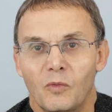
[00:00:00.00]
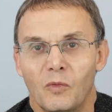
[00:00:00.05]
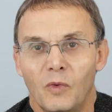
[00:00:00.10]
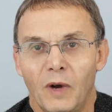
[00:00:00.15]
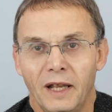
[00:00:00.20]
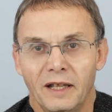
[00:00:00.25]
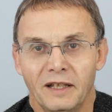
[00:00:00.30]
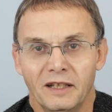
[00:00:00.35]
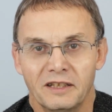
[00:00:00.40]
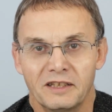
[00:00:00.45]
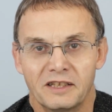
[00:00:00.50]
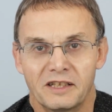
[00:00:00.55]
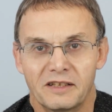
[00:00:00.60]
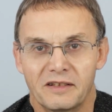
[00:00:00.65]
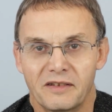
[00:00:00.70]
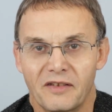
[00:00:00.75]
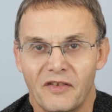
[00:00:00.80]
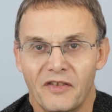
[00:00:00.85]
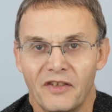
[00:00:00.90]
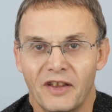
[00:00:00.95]
When
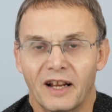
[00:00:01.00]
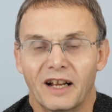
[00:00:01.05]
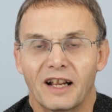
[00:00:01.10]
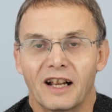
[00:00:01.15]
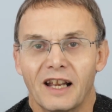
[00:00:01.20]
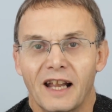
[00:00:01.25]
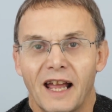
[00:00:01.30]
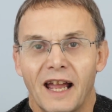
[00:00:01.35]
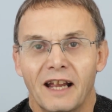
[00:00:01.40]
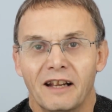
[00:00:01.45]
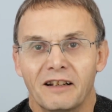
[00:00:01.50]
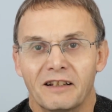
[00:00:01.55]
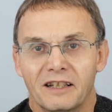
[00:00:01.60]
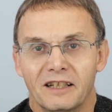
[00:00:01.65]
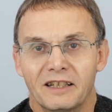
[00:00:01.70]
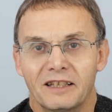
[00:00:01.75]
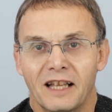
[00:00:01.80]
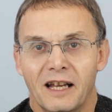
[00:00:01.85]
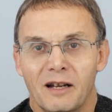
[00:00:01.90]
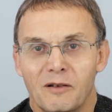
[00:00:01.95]
there's thick cloud
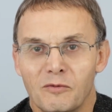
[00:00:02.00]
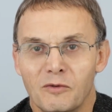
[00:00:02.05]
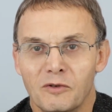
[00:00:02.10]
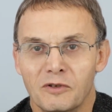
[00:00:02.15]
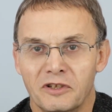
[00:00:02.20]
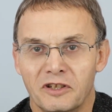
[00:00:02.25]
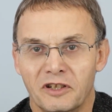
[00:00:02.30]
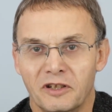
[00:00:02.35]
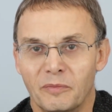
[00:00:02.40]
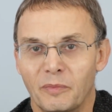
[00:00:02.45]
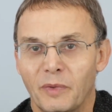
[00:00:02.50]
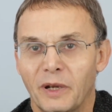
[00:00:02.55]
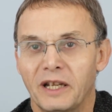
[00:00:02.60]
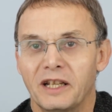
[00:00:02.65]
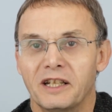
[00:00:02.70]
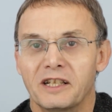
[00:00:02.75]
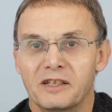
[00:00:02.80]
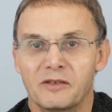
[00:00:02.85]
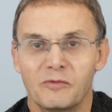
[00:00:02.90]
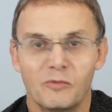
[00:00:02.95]
and that water
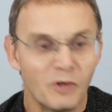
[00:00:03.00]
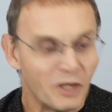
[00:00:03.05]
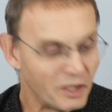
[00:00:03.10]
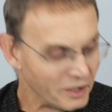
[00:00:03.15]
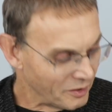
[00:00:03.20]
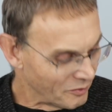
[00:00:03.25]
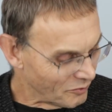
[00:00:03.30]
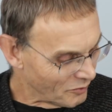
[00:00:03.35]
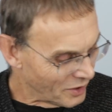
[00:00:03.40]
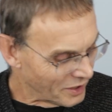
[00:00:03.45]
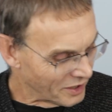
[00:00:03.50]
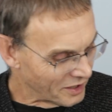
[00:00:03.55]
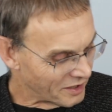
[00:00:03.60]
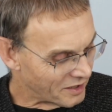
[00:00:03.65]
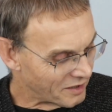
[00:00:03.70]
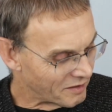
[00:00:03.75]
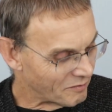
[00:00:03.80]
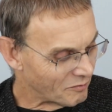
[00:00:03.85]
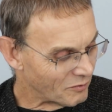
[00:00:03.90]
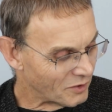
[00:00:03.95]
appears white, one
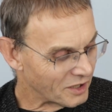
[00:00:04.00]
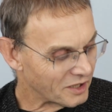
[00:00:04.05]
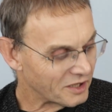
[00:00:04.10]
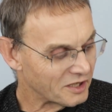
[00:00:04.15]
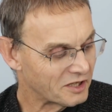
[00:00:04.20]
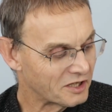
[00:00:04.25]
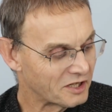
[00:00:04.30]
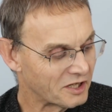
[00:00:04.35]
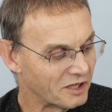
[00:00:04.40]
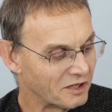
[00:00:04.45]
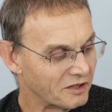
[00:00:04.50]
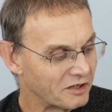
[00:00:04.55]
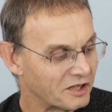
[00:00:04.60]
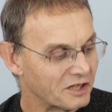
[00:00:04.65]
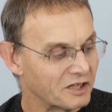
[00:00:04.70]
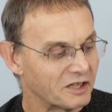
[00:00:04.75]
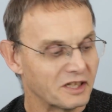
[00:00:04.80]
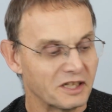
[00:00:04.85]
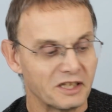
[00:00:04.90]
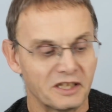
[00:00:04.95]
of the
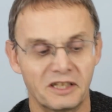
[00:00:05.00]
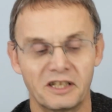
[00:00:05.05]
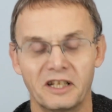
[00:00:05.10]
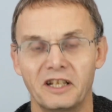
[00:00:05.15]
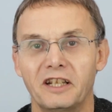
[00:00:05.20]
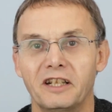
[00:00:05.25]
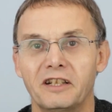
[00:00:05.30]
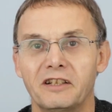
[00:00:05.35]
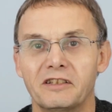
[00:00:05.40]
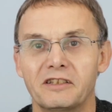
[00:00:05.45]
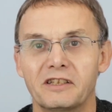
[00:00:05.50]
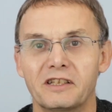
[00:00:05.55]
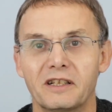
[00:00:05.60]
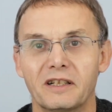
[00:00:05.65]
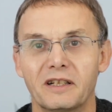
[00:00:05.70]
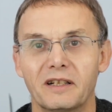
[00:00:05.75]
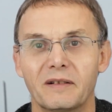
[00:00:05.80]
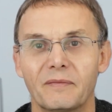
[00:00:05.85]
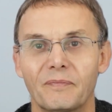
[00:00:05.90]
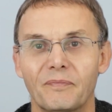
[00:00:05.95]
solutions is to use
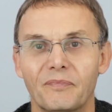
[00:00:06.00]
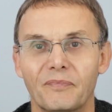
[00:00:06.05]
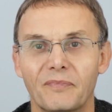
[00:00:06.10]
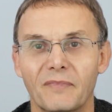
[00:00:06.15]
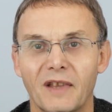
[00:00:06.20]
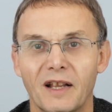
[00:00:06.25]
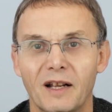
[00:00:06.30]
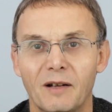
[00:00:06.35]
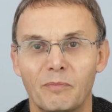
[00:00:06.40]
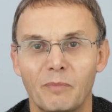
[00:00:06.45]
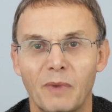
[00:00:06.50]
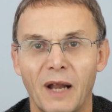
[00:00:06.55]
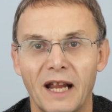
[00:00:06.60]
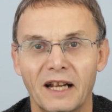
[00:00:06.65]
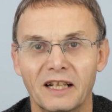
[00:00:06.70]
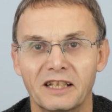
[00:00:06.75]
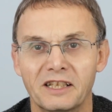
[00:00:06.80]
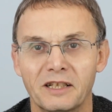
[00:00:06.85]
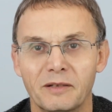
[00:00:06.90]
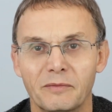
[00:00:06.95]
a
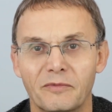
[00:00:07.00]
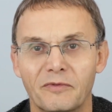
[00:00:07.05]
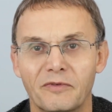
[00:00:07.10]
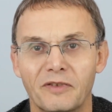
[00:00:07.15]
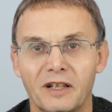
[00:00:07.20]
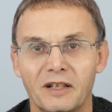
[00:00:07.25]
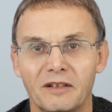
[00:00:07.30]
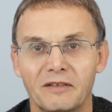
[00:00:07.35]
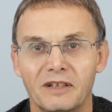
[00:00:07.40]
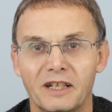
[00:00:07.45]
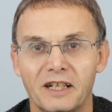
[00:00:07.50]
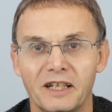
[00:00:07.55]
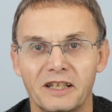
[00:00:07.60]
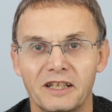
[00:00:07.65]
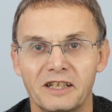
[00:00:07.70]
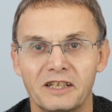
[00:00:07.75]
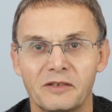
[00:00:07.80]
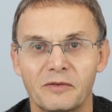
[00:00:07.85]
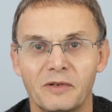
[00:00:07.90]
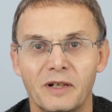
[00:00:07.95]
black tip float like
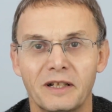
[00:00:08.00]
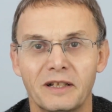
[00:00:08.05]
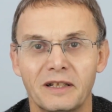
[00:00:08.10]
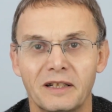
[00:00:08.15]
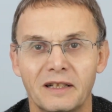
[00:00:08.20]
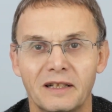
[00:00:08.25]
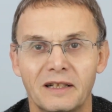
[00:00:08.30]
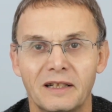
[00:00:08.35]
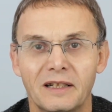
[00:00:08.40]
this one.